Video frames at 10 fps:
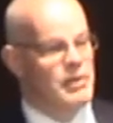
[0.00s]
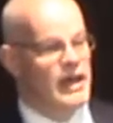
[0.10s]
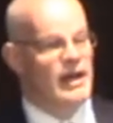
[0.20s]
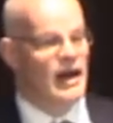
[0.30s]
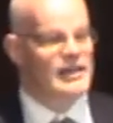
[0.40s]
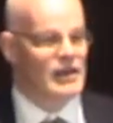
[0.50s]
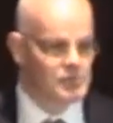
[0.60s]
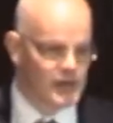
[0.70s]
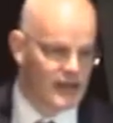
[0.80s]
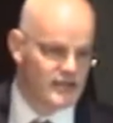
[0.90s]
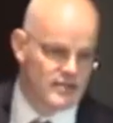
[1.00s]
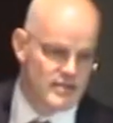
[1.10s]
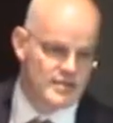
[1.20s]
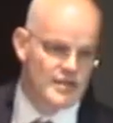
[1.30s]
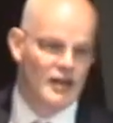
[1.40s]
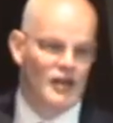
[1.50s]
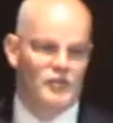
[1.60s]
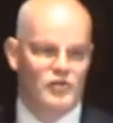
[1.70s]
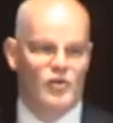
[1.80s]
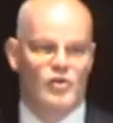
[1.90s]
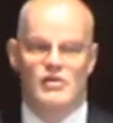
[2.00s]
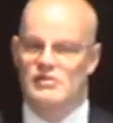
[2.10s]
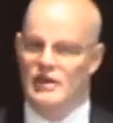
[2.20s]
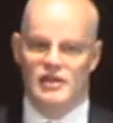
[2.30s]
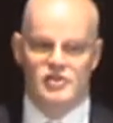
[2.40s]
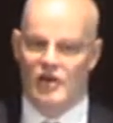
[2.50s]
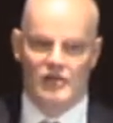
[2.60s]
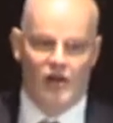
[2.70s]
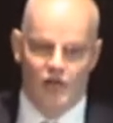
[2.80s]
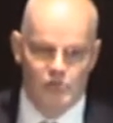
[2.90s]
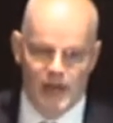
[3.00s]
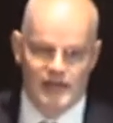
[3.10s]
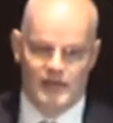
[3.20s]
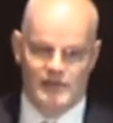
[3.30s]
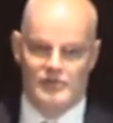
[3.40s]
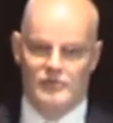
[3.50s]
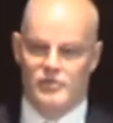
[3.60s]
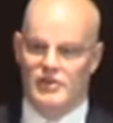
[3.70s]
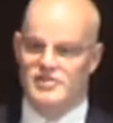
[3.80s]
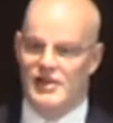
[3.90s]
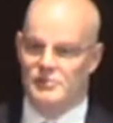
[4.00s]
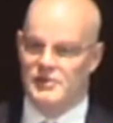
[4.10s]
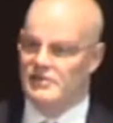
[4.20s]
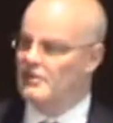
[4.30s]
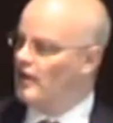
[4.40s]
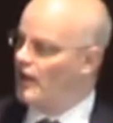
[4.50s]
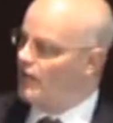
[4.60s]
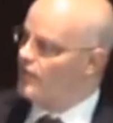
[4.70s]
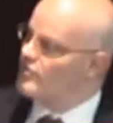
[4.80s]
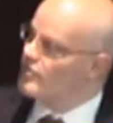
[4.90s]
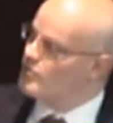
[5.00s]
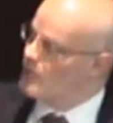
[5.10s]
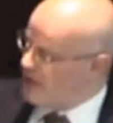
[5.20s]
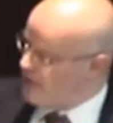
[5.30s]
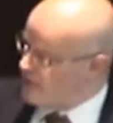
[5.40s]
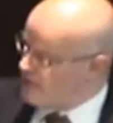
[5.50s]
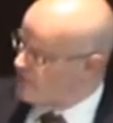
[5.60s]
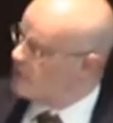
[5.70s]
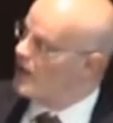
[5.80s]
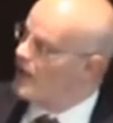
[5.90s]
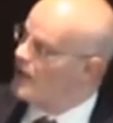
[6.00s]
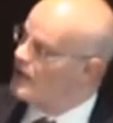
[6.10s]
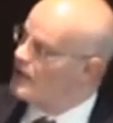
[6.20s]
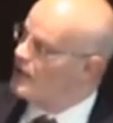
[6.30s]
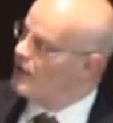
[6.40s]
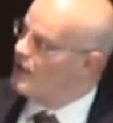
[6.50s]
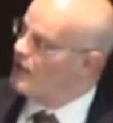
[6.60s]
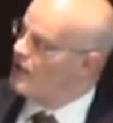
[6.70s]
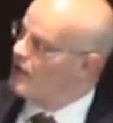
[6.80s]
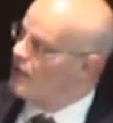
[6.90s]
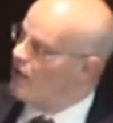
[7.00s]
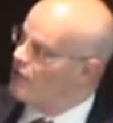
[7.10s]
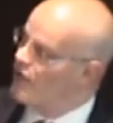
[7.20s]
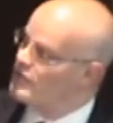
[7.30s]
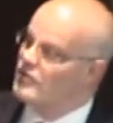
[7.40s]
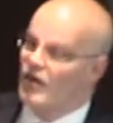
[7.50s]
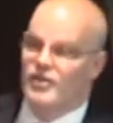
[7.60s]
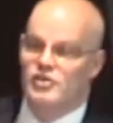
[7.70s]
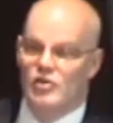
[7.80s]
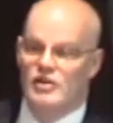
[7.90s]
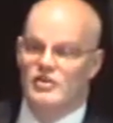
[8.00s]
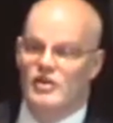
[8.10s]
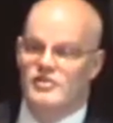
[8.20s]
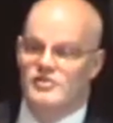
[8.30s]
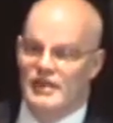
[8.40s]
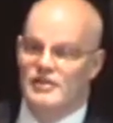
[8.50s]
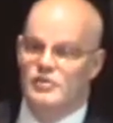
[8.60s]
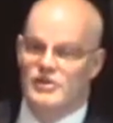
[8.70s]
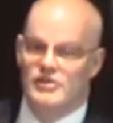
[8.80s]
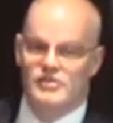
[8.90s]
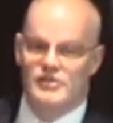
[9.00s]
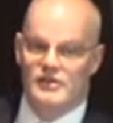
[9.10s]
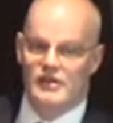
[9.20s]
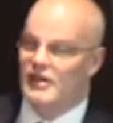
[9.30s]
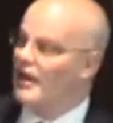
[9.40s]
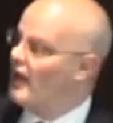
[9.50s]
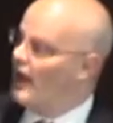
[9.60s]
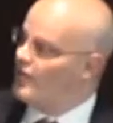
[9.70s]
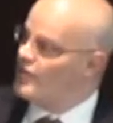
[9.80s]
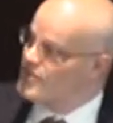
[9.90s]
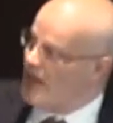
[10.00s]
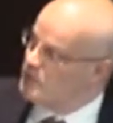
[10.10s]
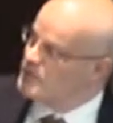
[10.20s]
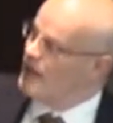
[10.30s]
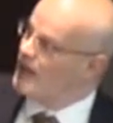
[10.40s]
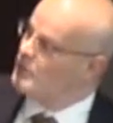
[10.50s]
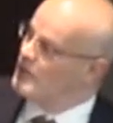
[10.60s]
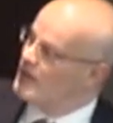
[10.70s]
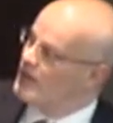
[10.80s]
pay higher prices for a ton of metal, for example, and this is why this share on the total cost increase. At the same time,